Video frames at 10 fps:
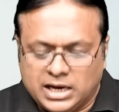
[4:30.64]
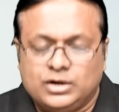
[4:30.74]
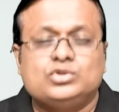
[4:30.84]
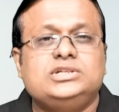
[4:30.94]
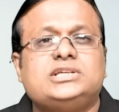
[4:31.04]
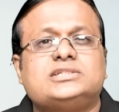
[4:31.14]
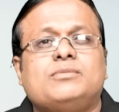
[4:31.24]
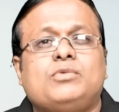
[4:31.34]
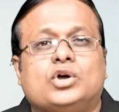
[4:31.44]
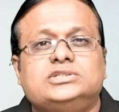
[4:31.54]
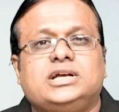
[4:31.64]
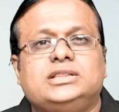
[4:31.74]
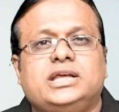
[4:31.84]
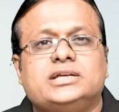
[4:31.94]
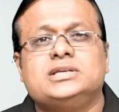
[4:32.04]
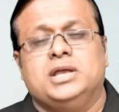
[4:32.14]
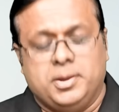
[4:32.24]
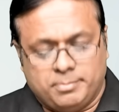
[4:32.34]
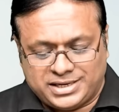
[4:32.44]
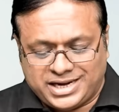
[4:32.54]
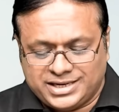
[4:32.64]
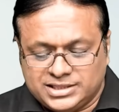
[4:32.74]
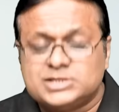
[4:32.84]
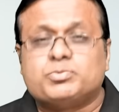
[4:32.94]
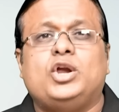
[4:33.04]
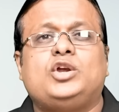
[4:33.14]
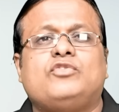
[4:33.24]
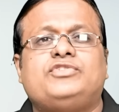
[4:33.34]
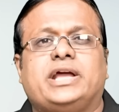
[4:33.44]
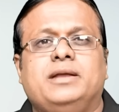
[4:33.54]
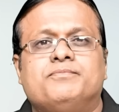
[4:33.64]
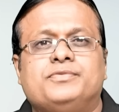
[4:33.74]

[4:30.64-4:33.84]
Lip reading: I know these are some logical things, but at this point of time,